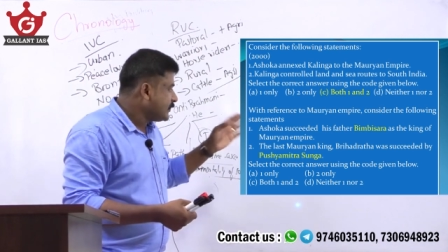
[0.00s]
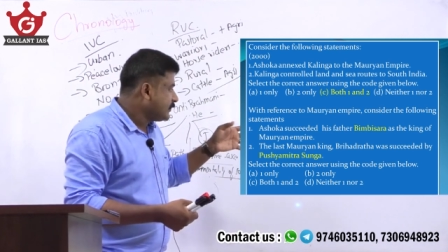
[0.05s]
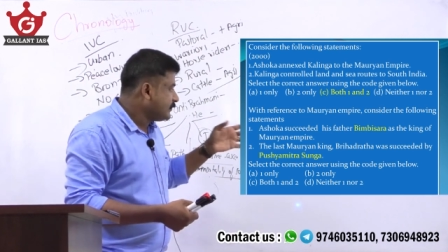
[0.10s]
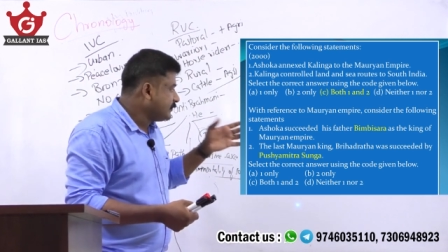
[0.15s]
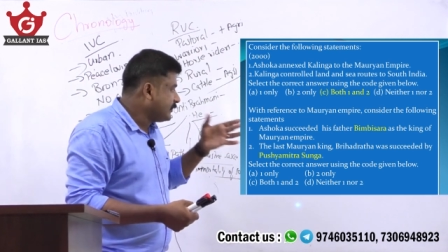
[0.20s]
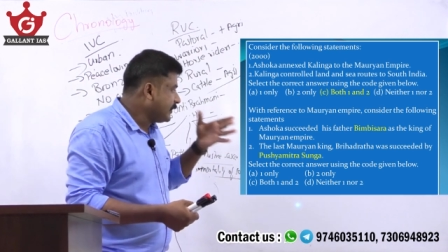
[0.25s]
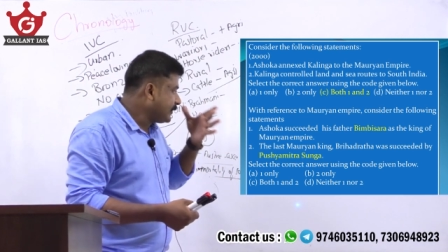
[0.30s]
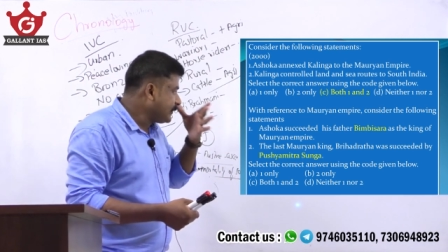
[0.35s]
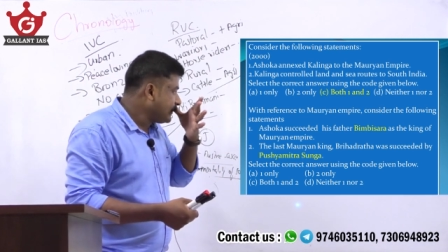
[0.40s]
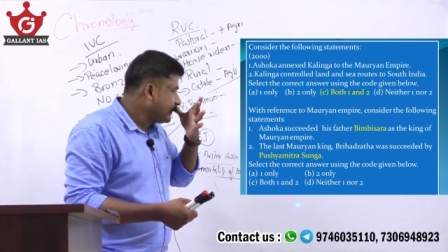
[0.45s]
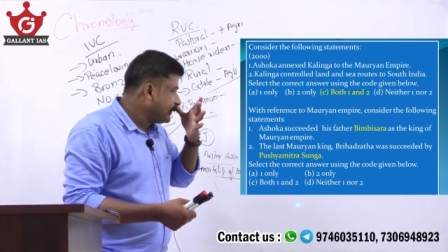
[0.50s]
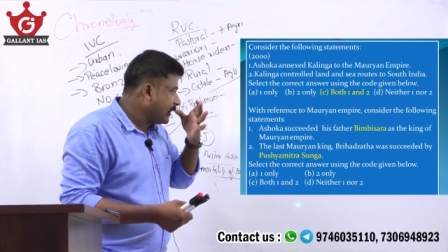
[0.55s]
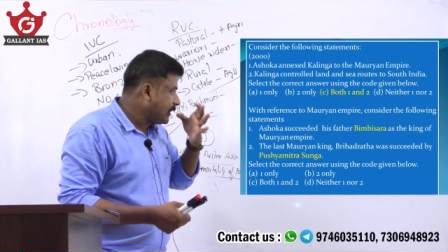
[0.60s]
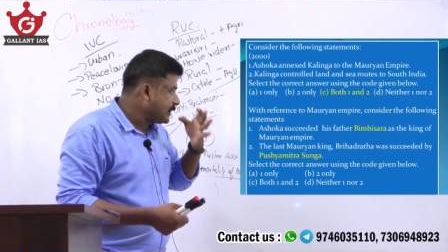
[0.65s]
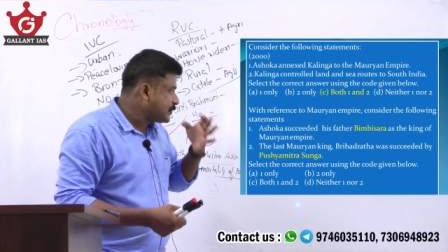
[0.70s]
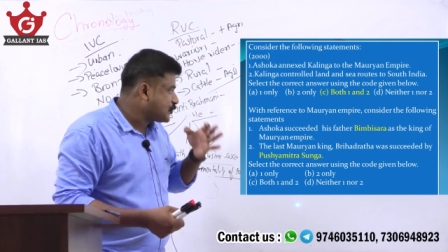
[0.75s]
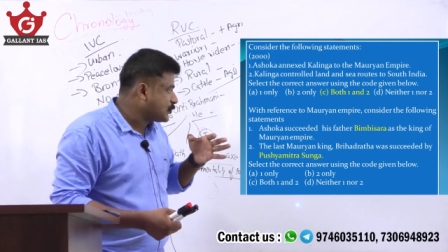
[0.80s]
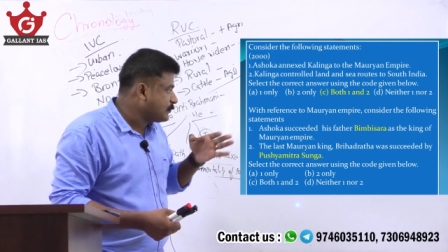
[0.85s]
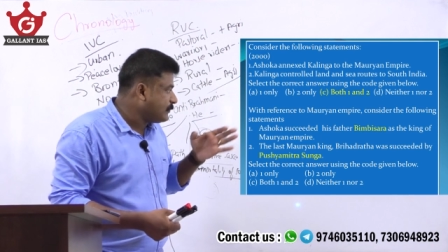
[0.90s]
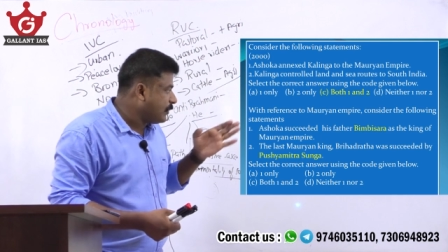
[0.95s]
Then
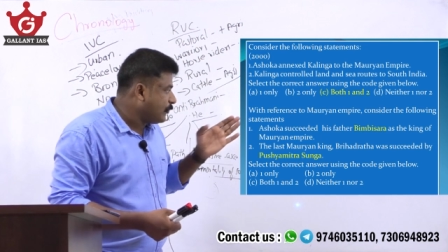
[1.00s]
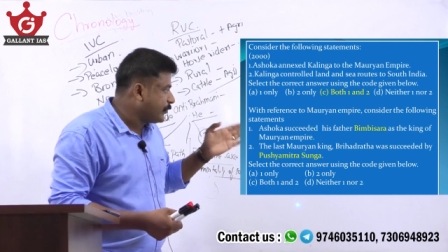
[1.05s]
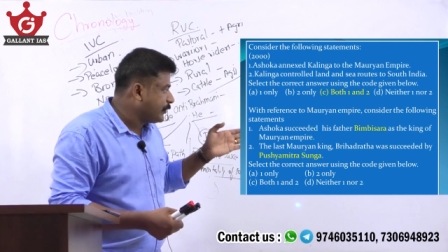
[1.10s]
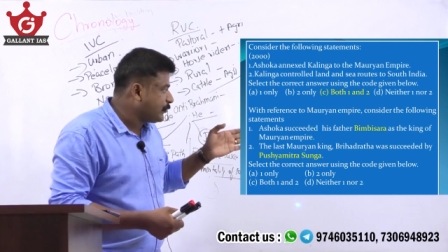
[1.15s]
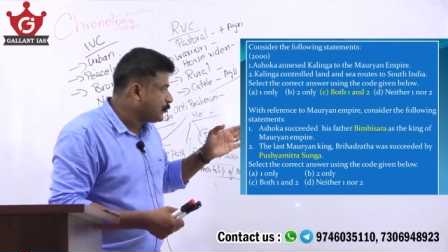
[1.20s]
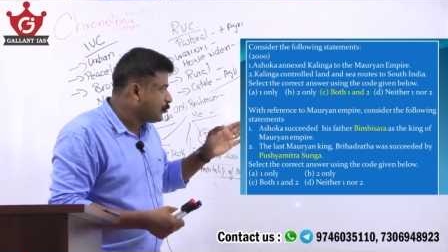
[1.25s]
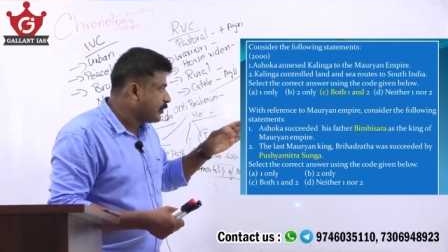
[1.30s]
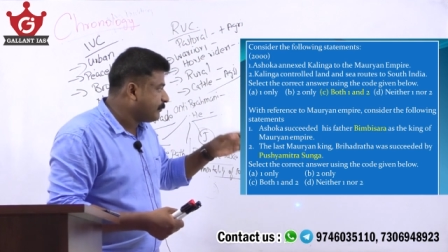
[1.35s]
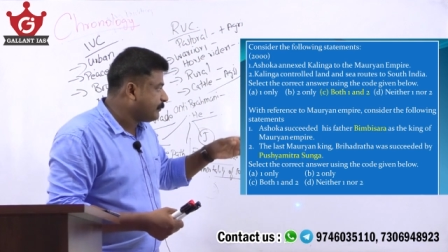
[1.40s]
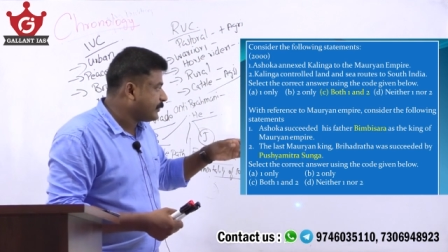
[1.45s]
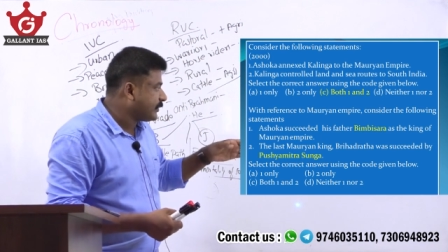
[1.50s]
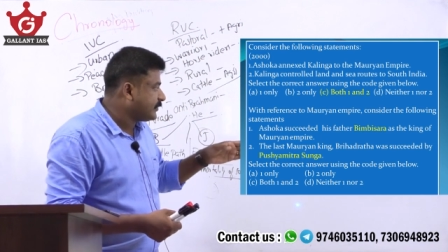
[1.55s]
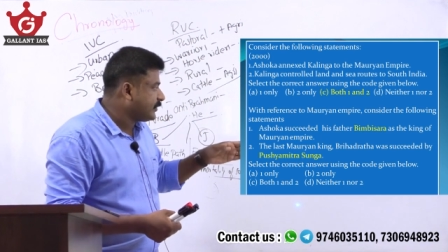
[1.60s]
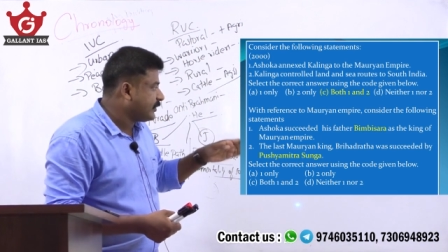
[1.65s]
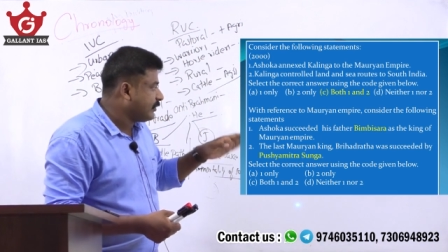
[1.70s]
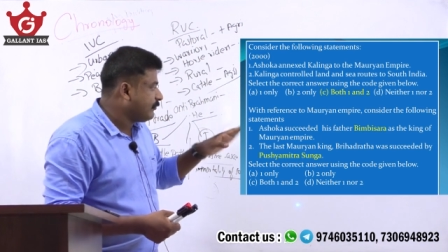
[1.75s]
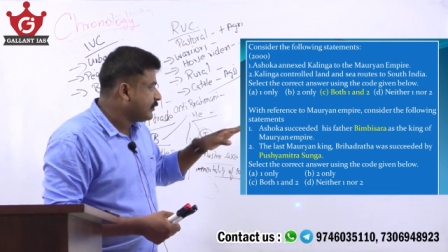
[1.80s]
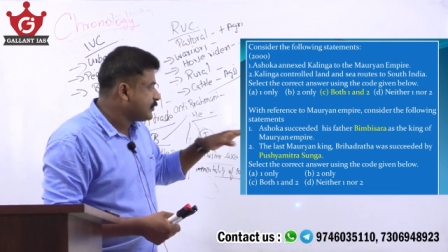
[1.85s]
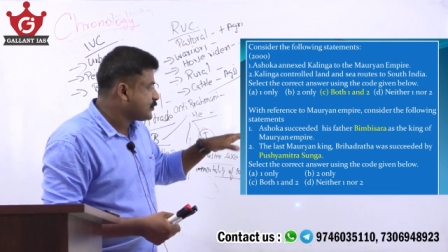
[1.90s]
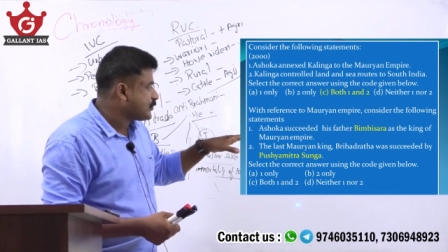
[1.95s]
last Mauryan ruler
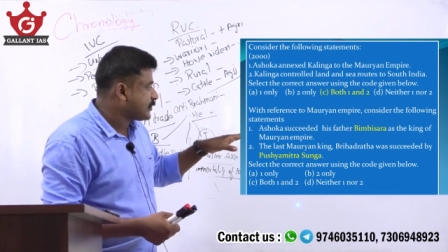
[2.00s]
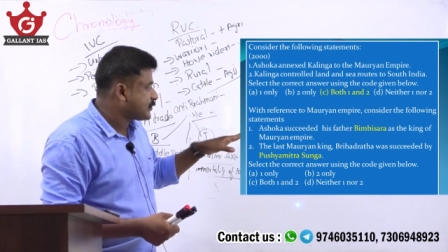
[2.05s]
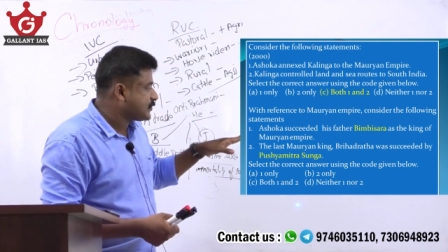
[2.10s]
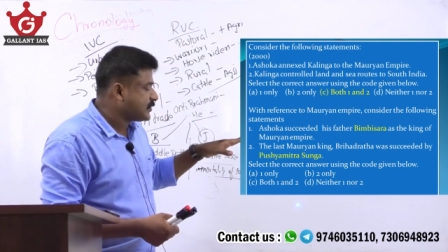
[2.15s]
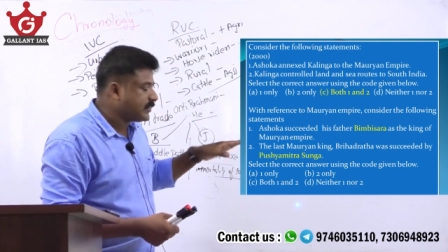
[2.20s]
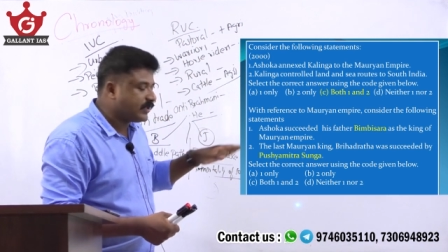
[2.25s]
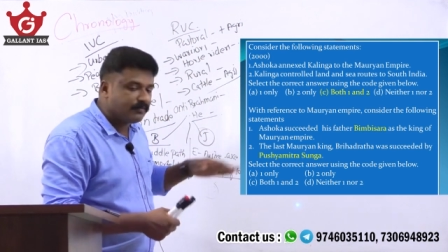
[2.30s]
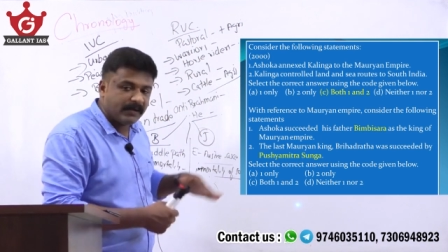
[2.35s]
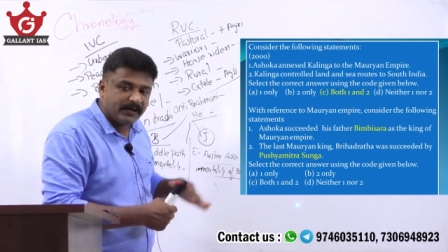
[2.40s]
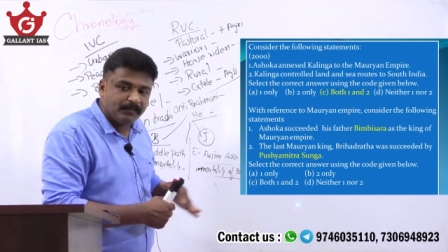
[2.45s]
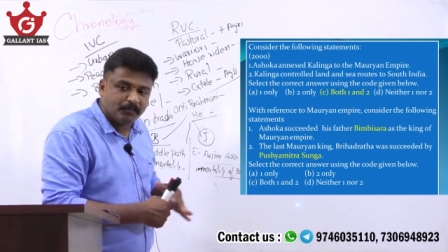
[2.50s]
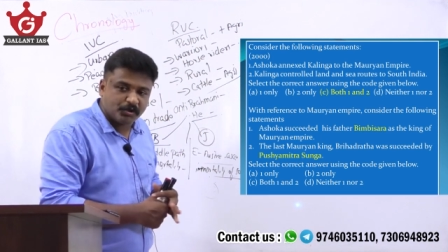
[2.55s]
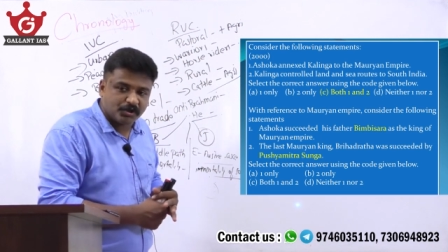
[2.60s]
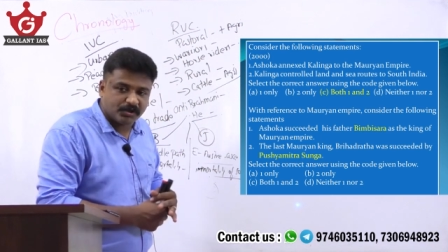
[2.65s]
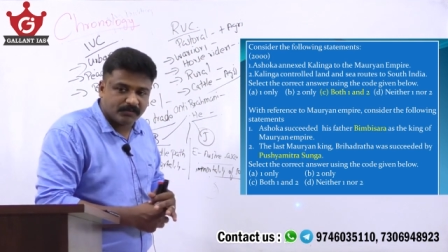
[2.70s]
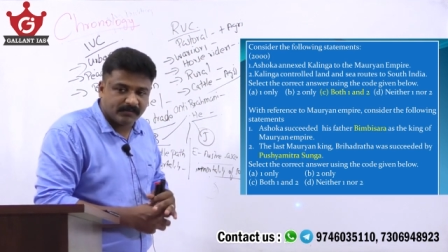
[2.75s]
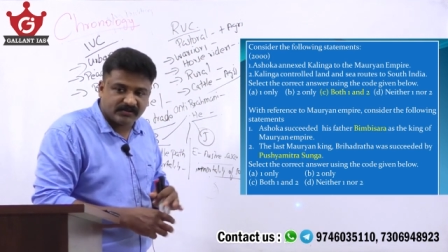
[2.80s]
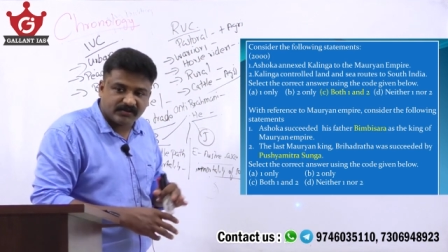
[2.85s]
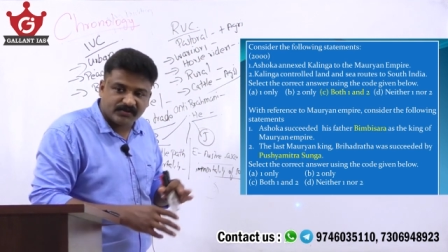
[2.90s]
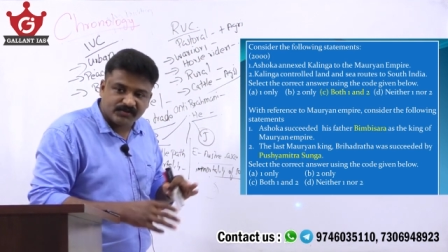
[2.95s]
Brahadratha was succeeded by
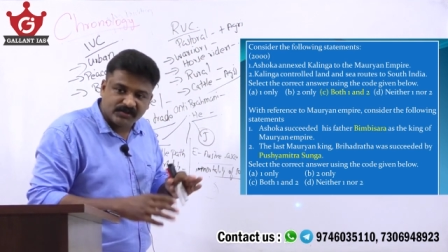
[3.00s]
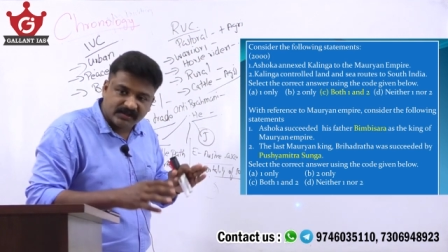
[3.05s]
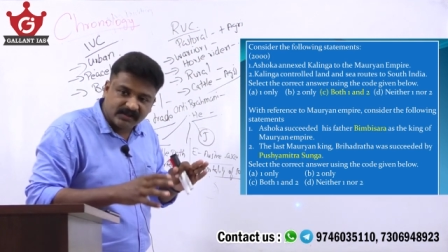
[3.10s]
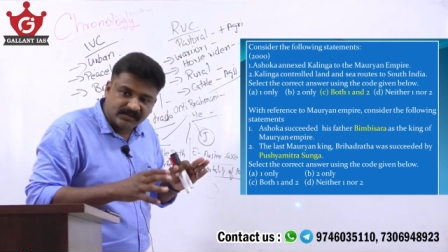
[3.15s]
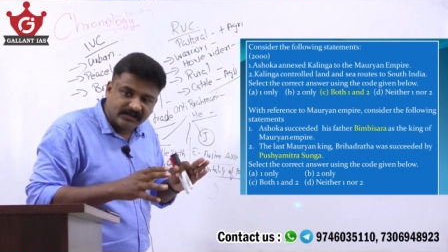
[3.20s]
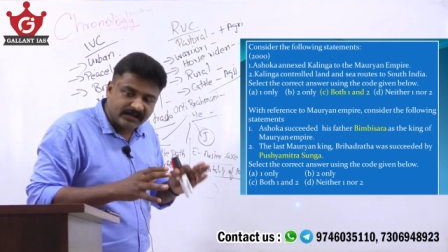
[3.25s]
Pushyamitra Sunga.